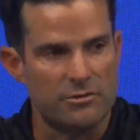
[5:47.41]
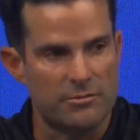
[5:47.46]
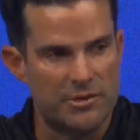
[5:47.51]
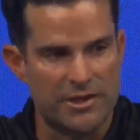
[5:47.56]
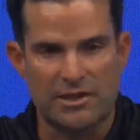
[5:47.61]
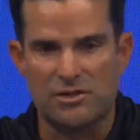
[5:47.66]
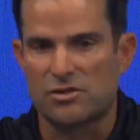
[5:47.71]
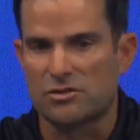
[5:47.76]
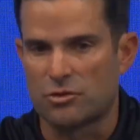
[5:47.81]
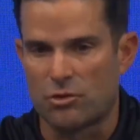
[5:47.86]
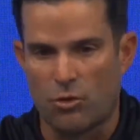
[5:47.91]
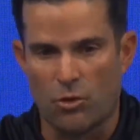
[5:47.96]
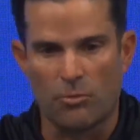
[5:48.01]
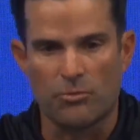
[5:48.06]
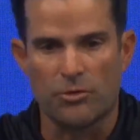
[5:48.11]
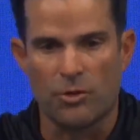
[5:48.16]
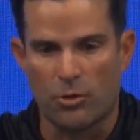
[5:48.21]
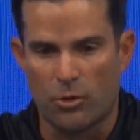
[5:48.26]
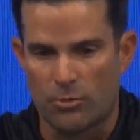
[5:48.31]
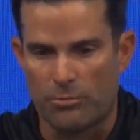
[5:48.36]
I mean, that's the
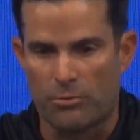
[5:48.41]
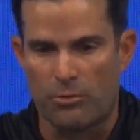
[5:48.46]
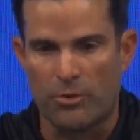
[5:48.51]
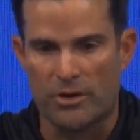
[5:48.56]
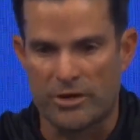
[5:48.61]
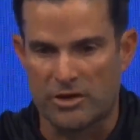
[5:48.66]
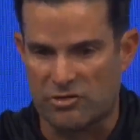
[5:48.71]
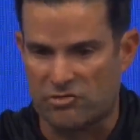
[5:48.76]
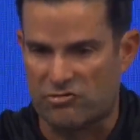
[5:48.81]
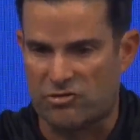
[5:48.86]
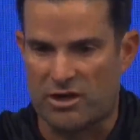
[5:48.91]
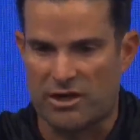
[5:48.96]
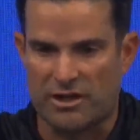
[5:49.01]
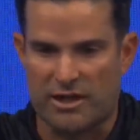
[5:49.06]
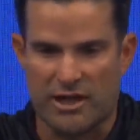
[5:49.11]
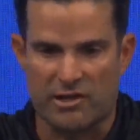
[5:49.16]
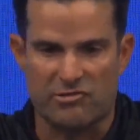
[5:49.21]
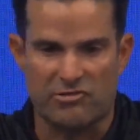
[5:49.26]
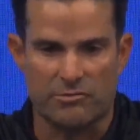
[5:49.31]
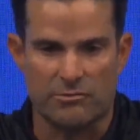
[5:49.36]
whole point is to try to
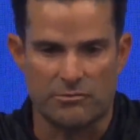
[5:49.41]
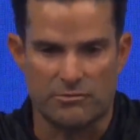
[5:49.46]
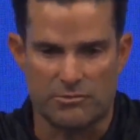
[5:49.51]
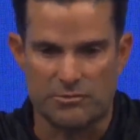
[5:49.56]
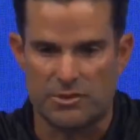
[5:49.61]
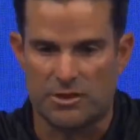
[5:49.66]
catch them.